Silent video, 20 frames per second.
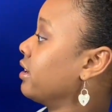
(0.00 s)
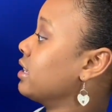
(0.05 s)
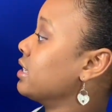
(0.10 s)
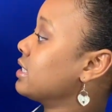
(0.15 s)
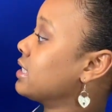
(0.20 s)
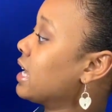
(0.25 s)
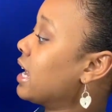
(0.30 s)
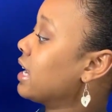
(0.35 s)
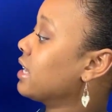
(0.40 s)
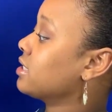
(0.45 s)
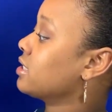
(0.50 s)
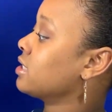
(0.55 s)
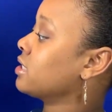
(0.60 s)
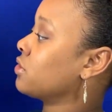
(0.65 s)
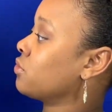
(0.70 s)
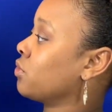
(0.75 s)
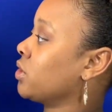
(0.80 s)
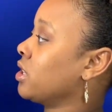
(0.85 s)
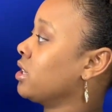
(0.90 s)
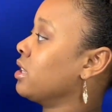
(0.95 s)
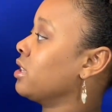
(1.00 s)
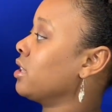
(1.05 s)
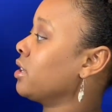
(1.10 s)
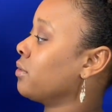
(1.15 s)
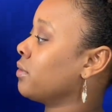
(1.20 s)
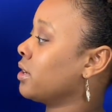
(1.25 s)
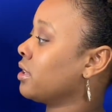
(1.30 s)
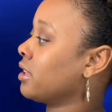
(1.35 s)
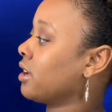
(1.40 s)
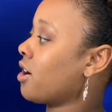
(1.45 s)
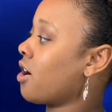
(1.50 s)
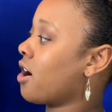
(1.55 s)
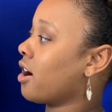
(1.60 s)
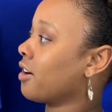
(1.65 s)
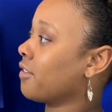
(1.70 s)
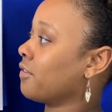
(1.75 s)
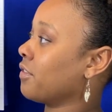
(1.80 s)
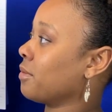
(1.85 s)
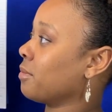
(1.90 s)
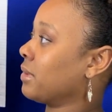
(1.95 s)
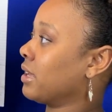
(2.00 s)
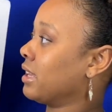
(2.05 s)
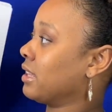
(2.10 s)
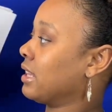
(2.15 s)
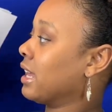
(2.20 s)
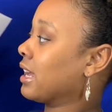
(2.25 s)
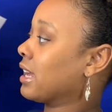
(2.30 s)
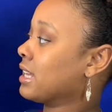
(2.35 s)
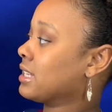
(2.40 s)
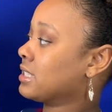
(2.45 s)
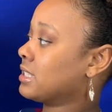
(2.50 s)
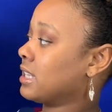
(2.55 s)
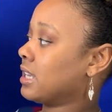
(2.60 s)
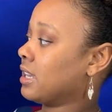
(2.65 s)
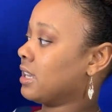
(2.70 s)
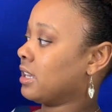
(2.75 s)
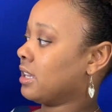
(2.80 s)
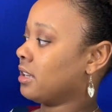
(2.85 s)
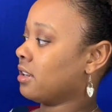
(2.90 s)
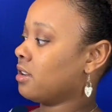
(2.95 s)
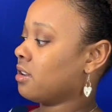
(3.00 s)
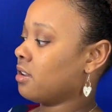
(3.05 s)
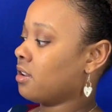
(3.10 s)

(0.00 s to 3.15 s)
science is really, really hard for me. And like I said,